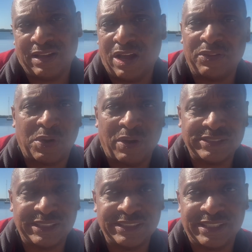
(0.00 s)
Other
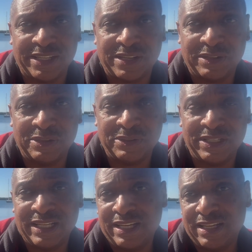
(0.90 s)
questions include,
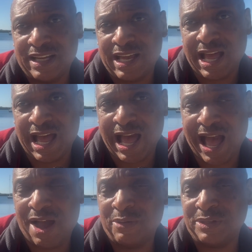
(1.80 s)

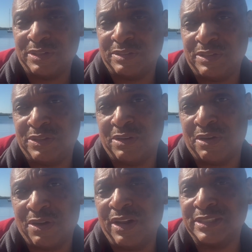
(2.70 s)
how do your
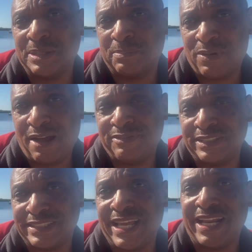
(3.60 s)
earnings and
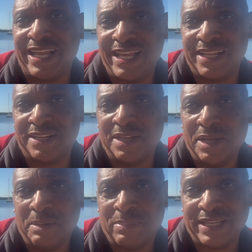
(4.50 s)
profits get hit
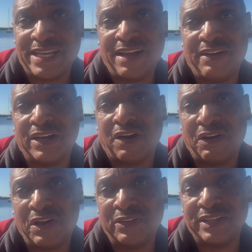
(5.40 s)
by carrying
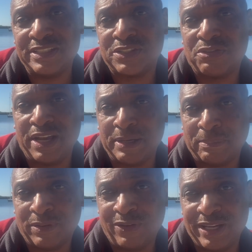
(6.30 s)
all these trained
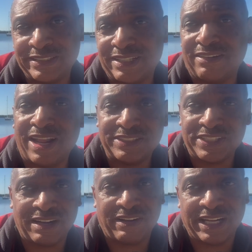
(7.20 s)
employees that are not
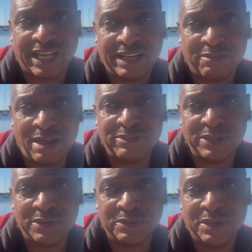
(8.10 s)
generating any
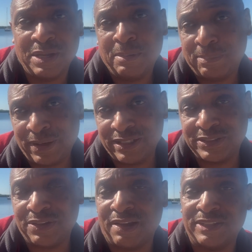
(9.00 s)
revenue?
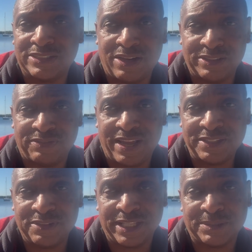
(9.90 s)
Plus you have this large
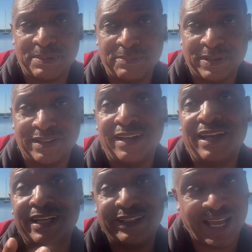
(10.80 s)
factory that's been built,
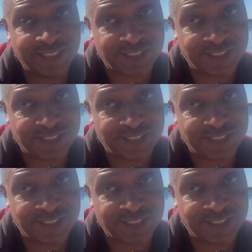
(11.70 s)
not